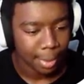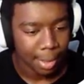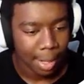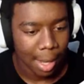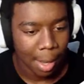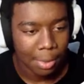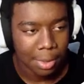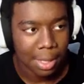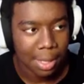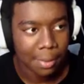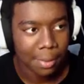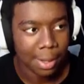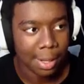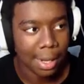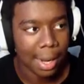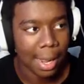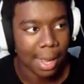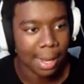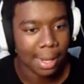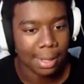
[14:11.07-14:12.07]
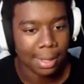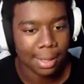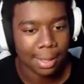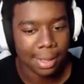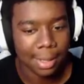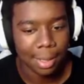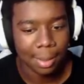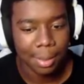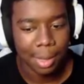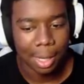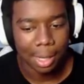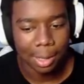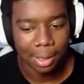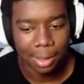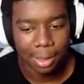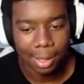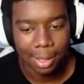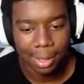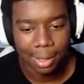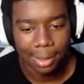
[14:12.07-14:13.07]
I was never good at hide and seek, I'm not
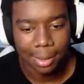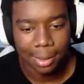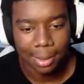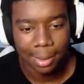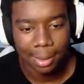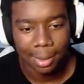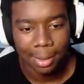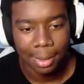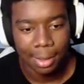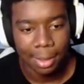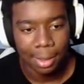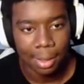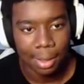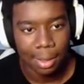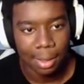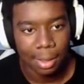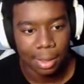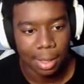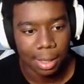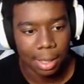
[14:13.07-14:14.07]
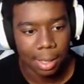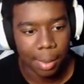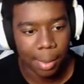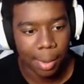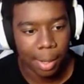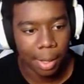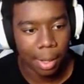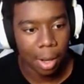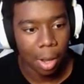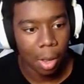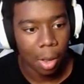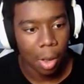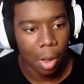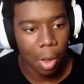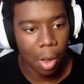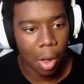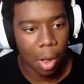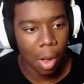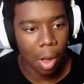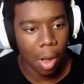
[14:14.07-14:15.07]
gonna lie. Is somebody right? Oh!